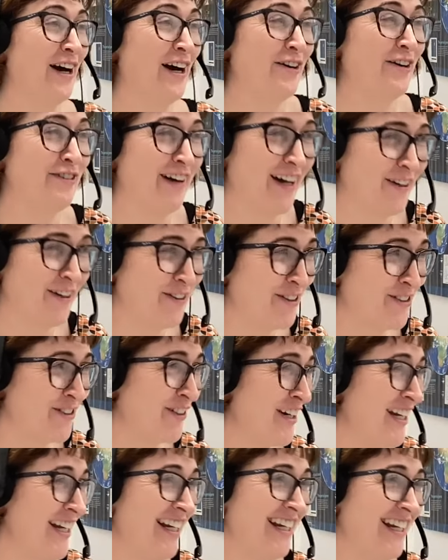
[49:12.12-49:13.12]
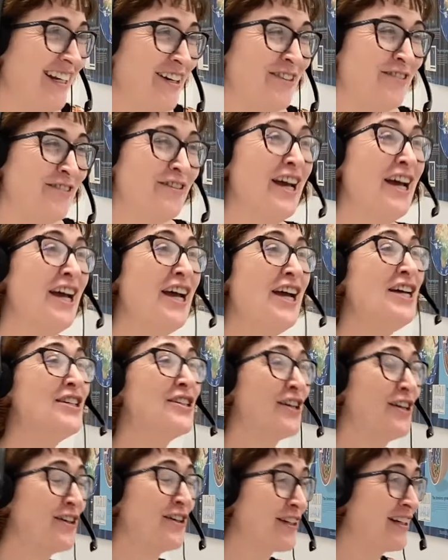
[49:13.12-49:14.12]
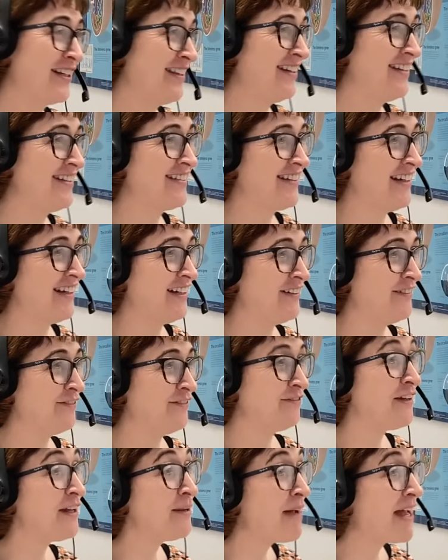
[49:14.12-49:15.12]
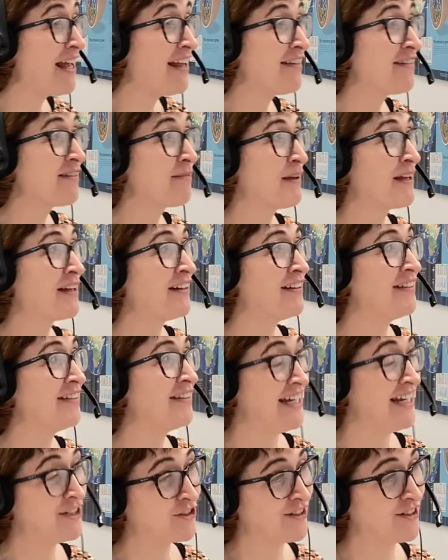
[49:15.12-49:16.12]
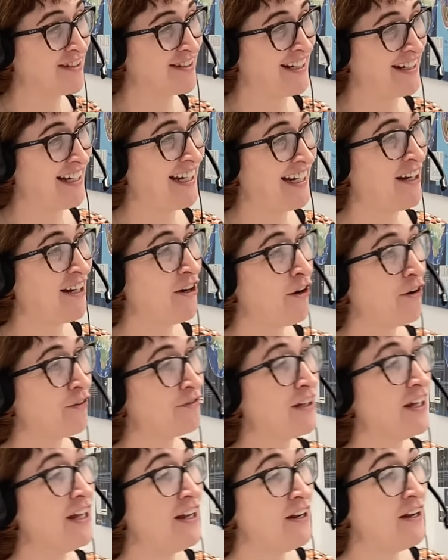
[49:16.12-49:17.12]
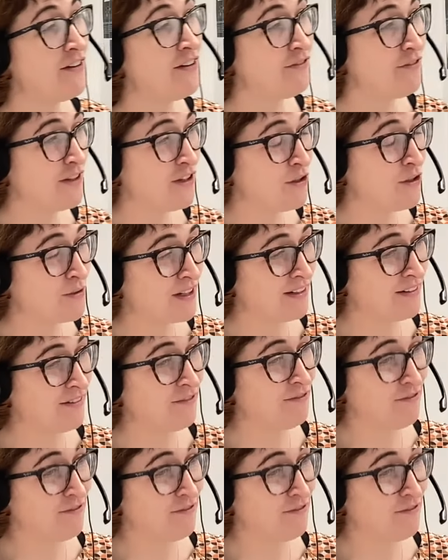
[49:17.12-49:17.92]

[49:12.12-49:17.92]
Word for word: love would really love to look at this in females because interestingly enough you can